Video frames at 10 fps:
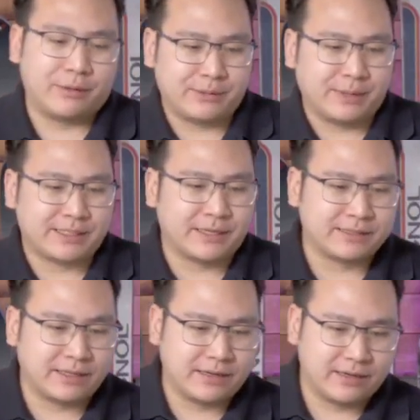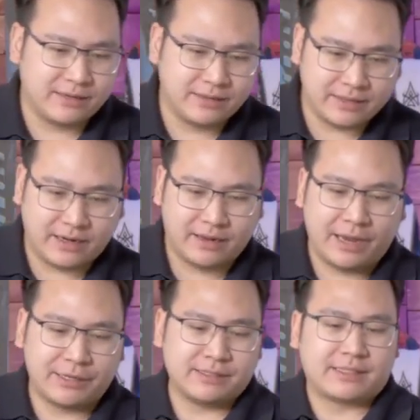basically, yeah,
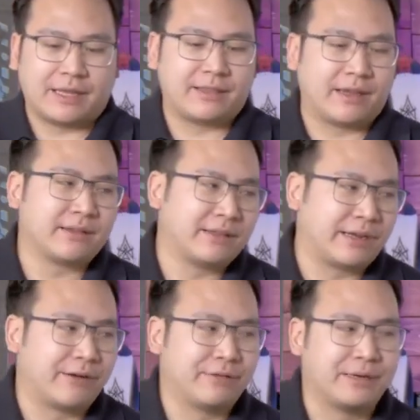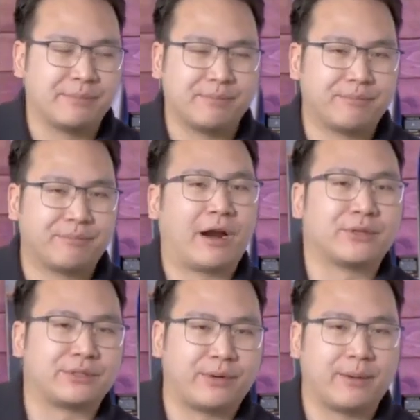agents can think they can't really
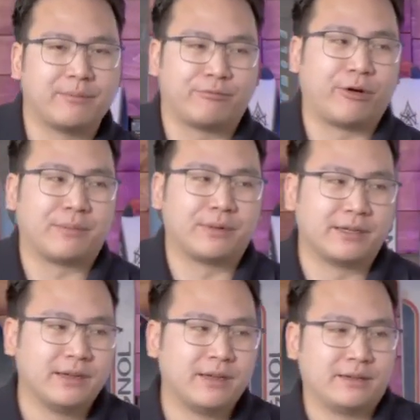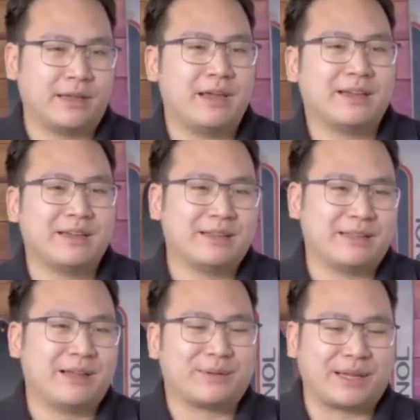browse the web properly.
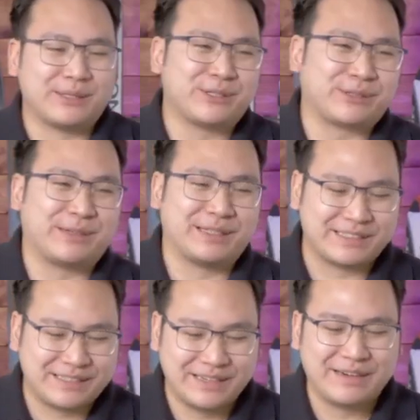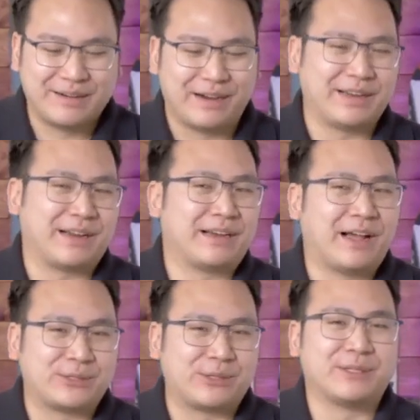They look at the screens, right, like
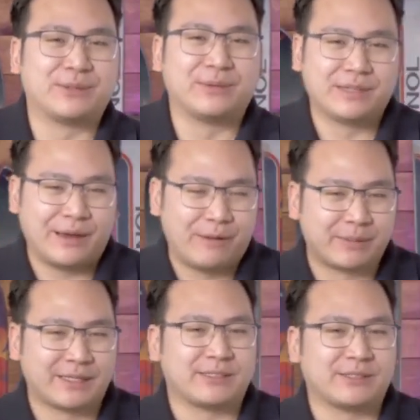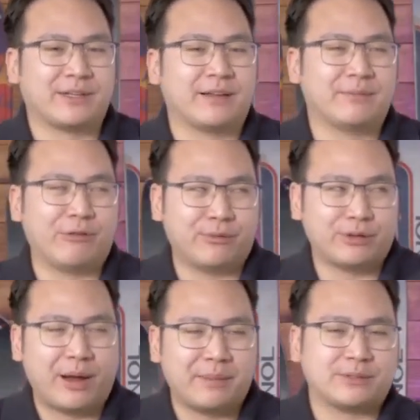us humans do. The
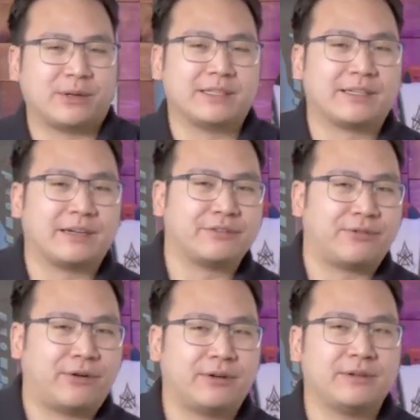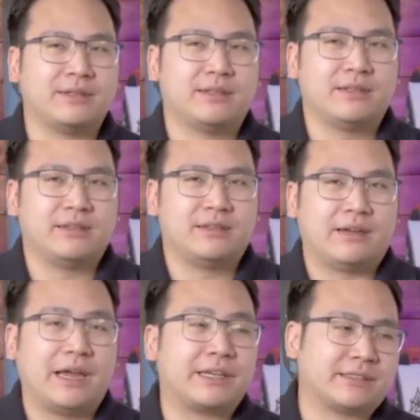web is not designed for
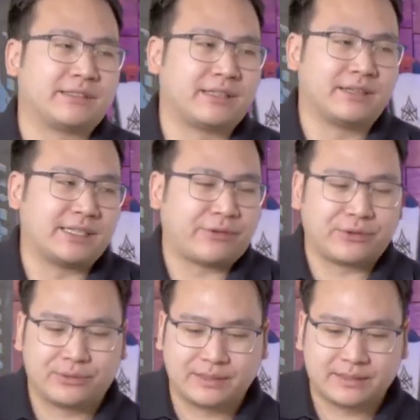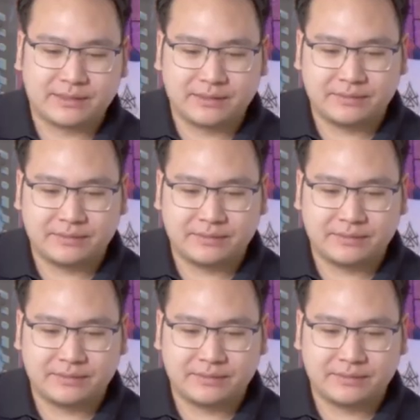agents, they're designed for humans.